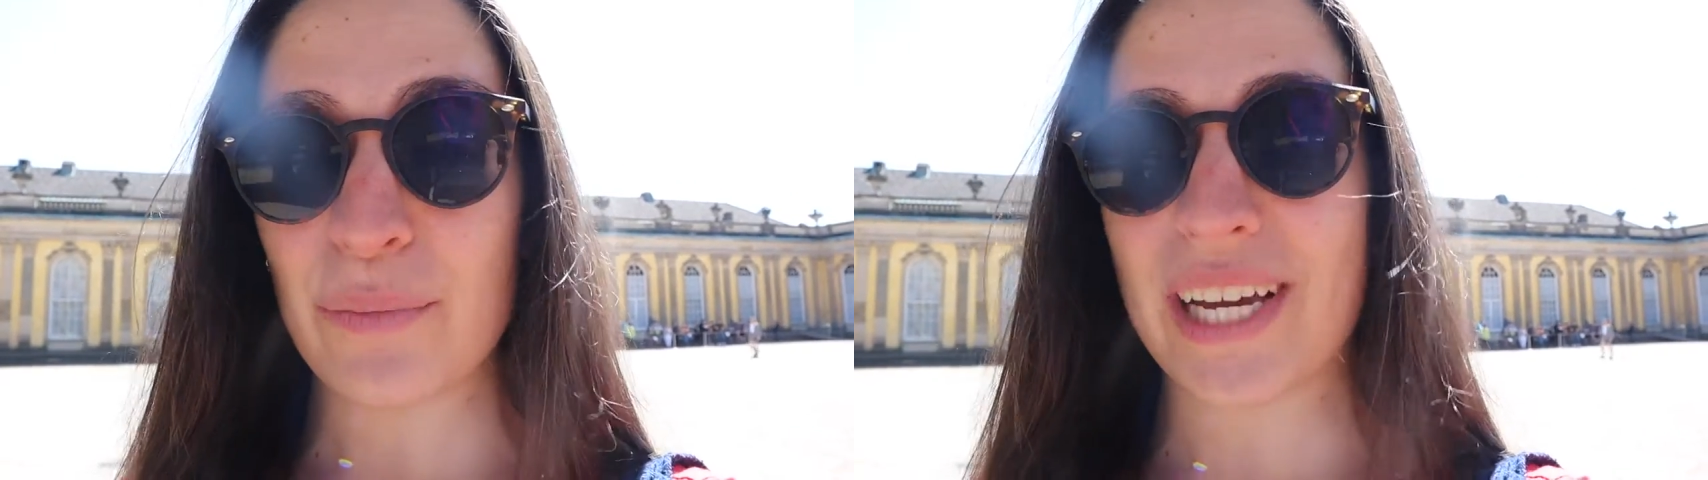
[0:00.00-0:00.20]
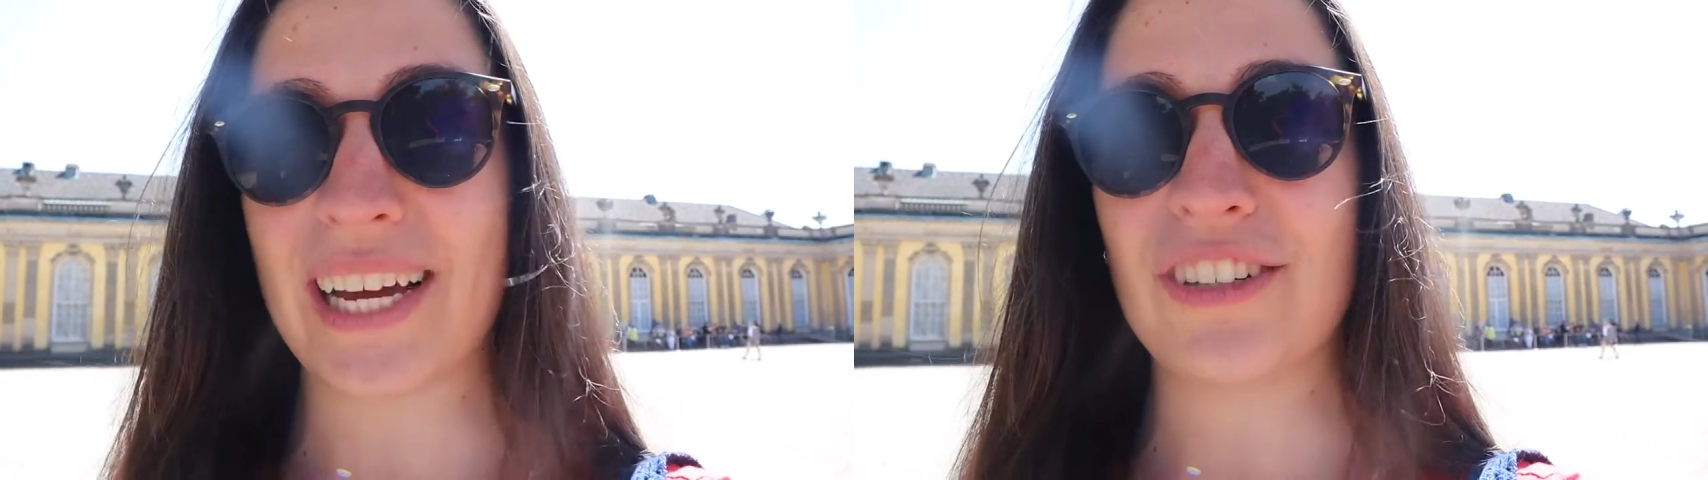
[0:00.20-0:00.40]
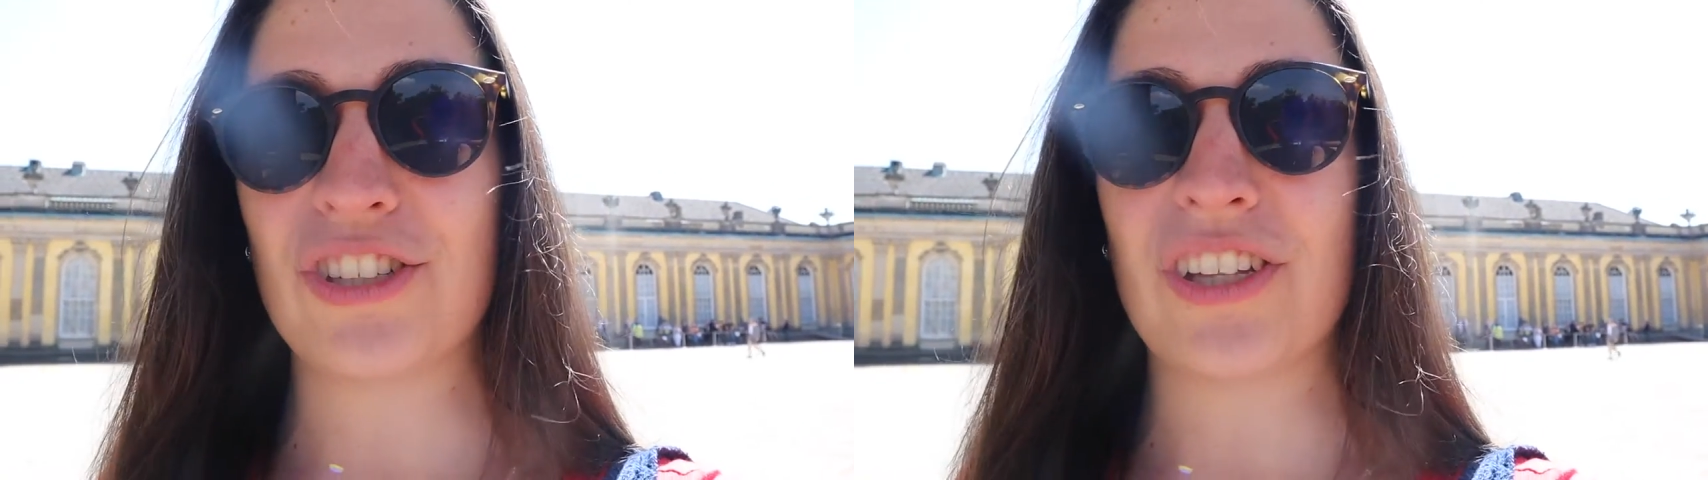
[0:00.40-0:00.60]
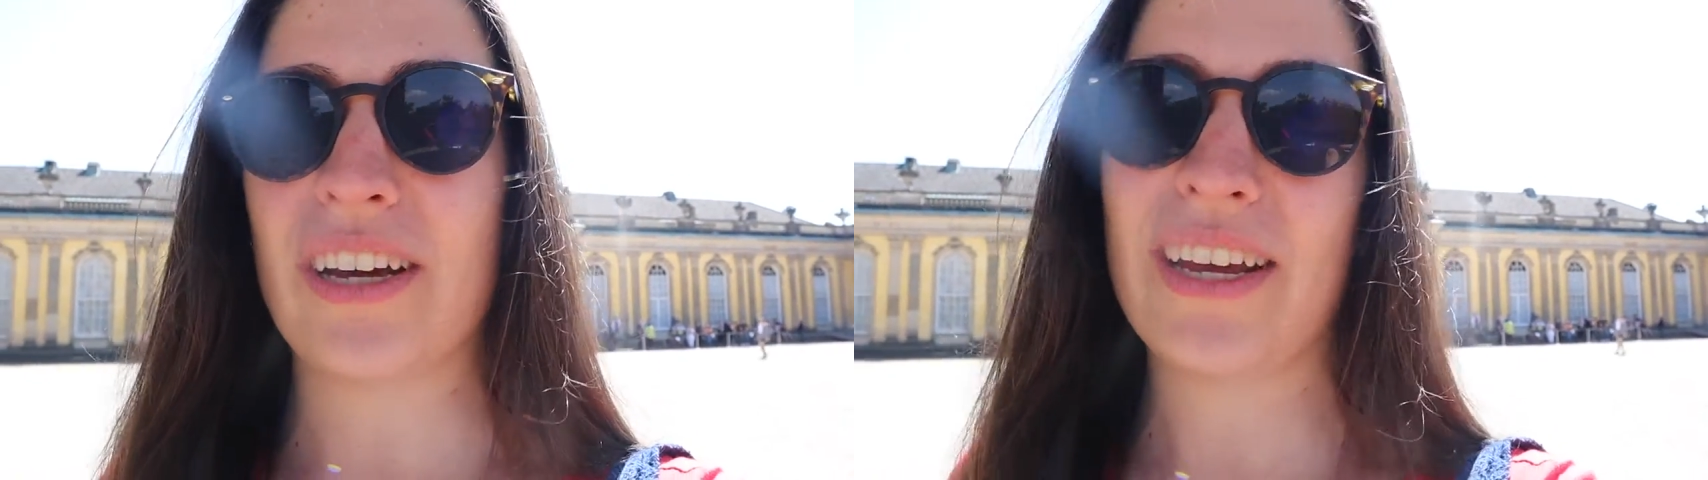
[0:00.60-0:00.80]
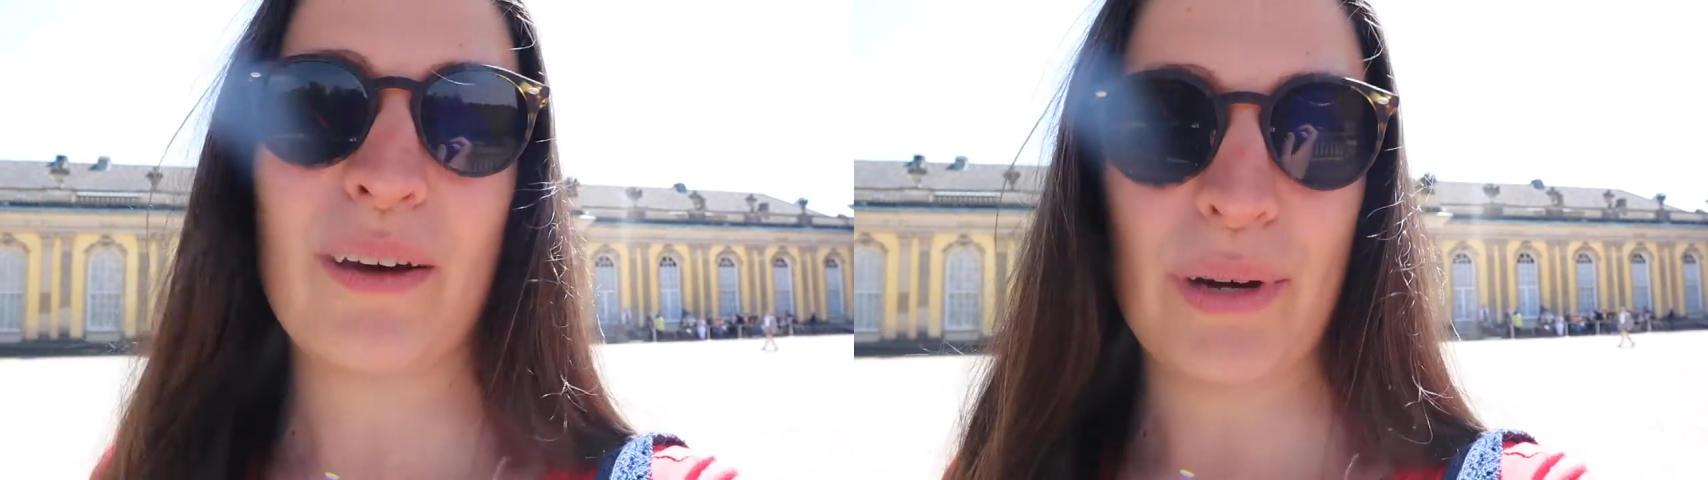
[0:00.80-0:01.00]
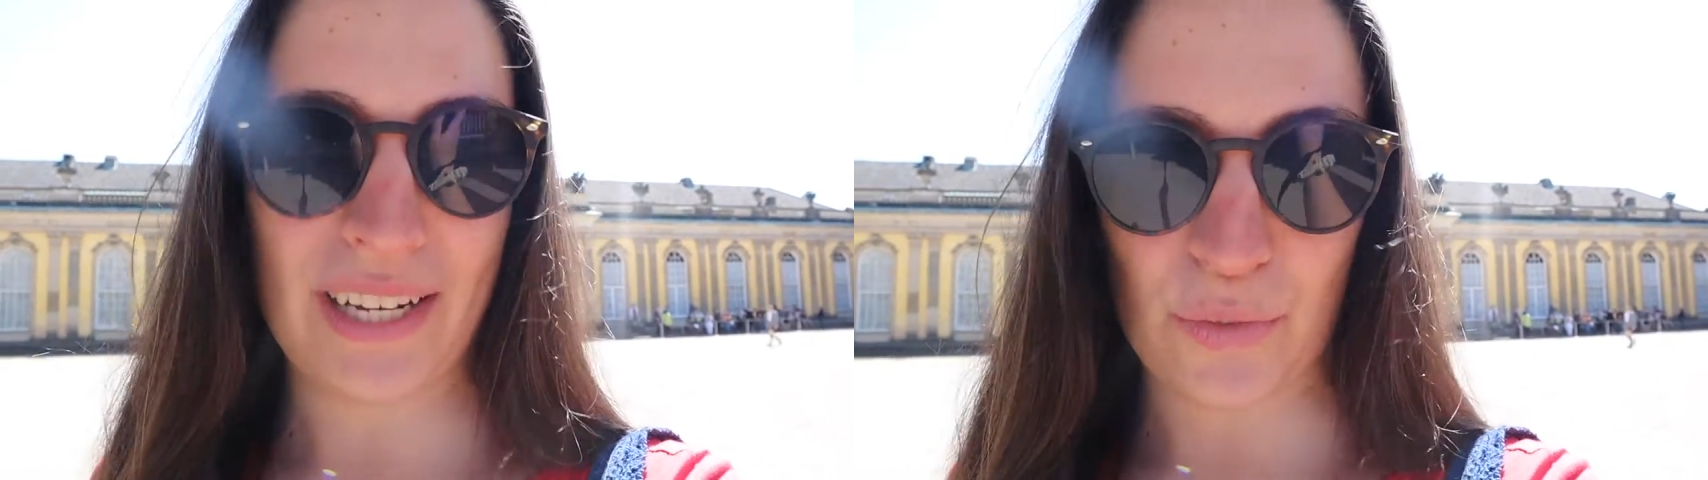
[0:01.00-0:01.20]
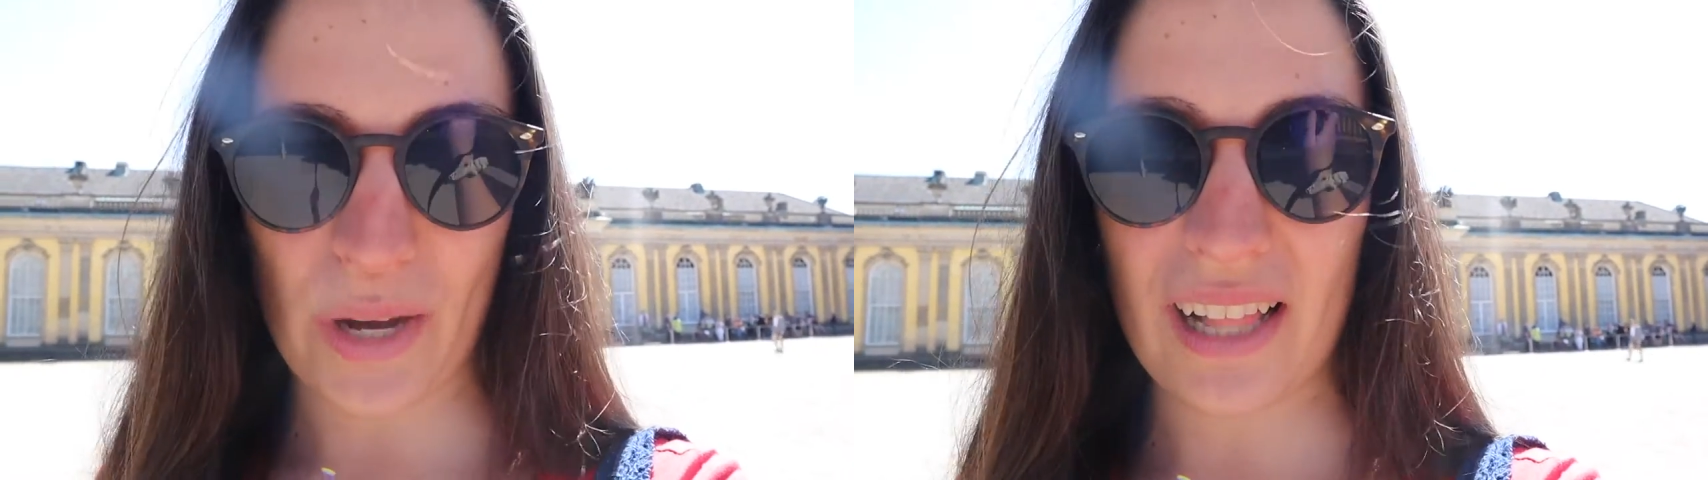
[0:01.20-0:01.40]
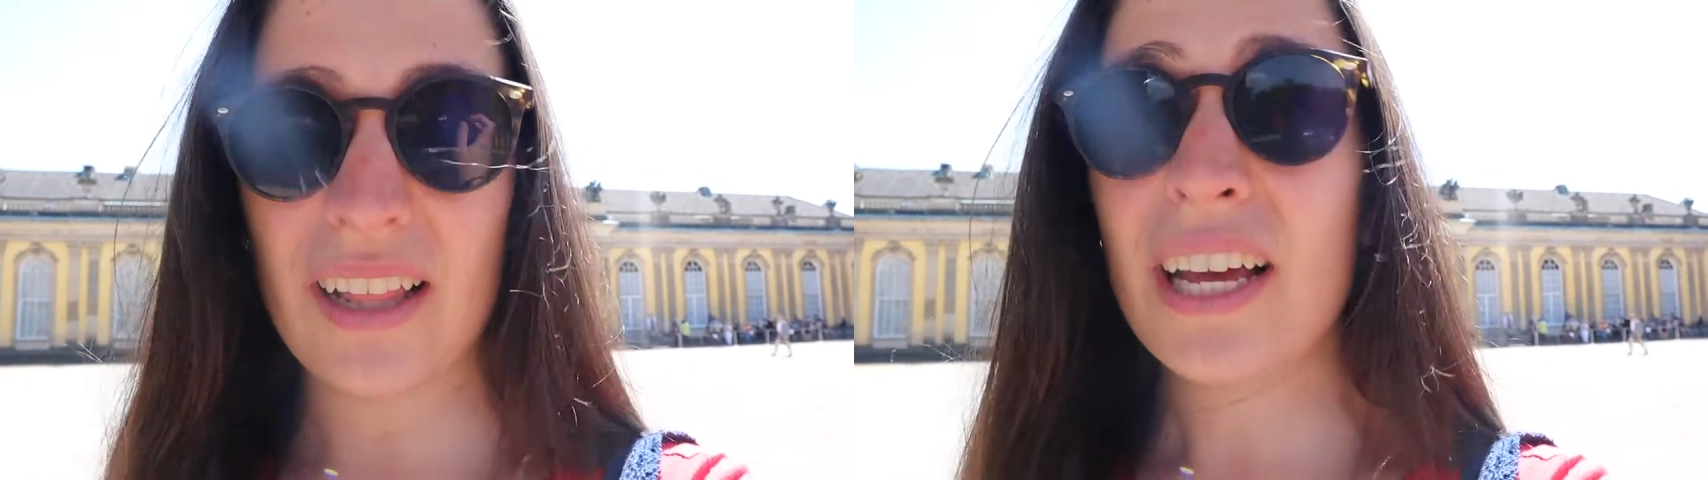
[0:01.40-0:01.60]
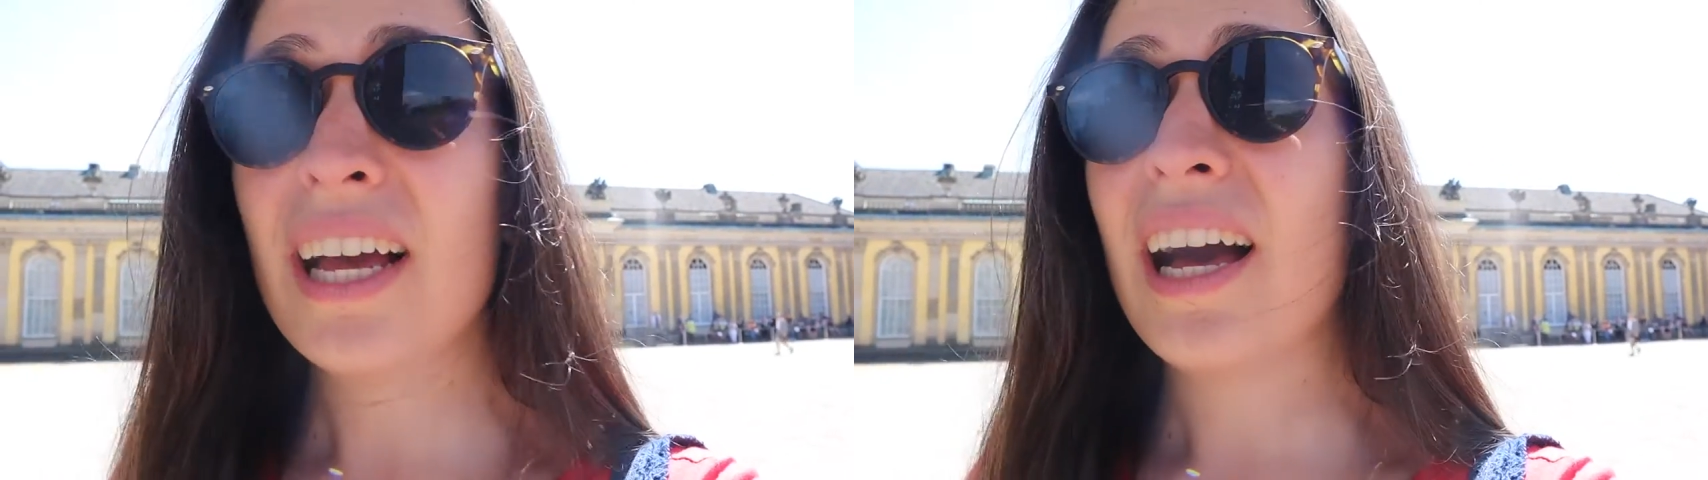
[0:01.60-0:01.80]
We kind of just thought, eh, might as well.